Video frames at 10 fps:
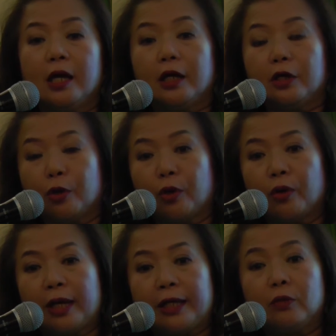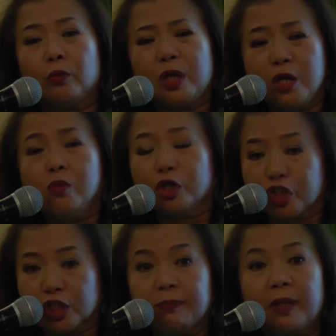we were
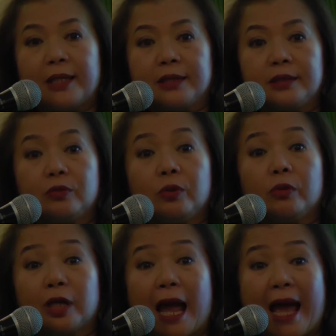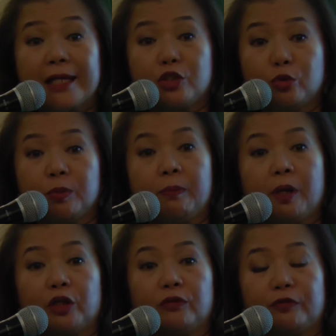just blessed that we were asked to be
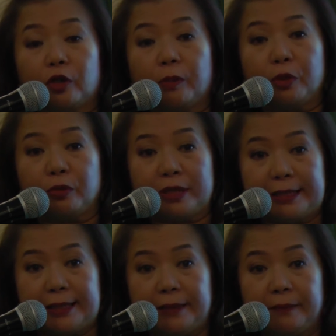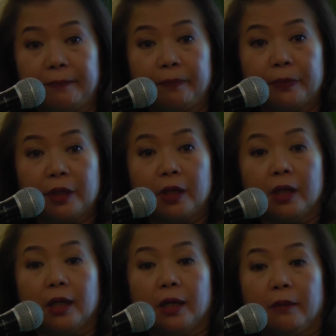part of a community.
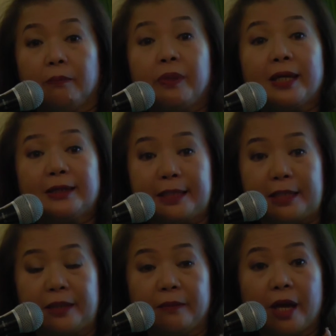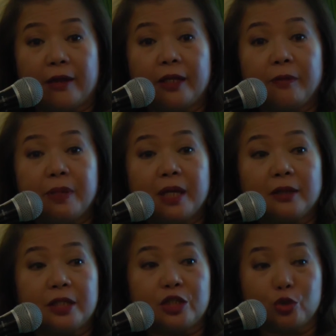BLD. I think
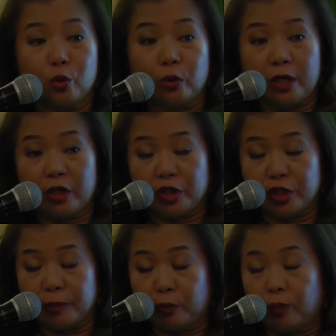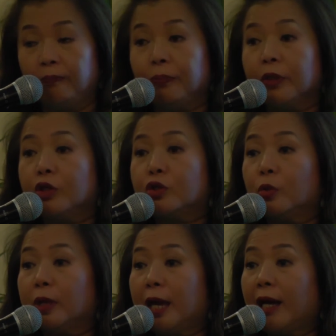BLD is known here in Cebu. So
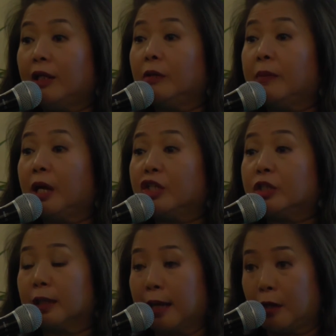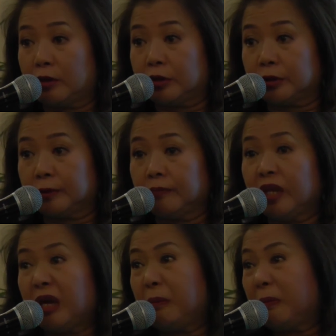we had our marriage encounter,
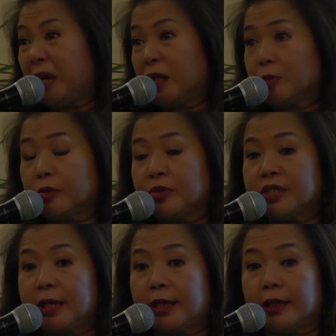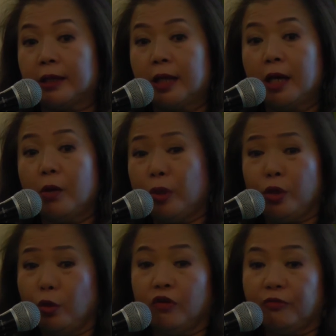and my husband was saying, we
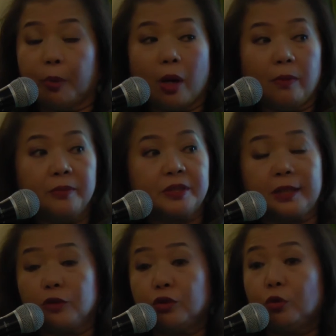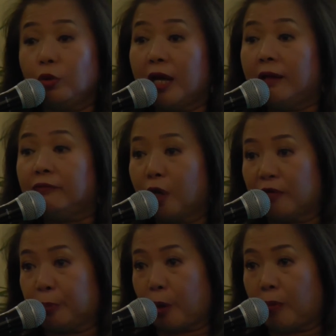don't have problems. He said, you don't have to
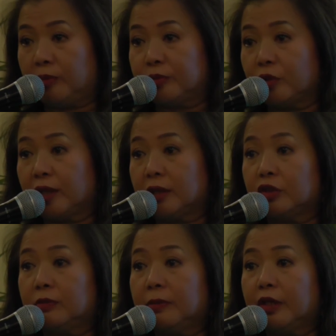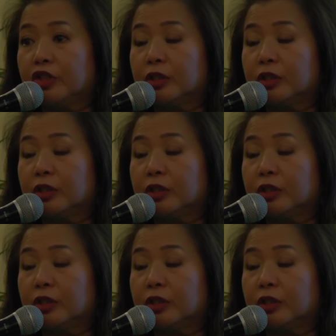have problems to enter the marriage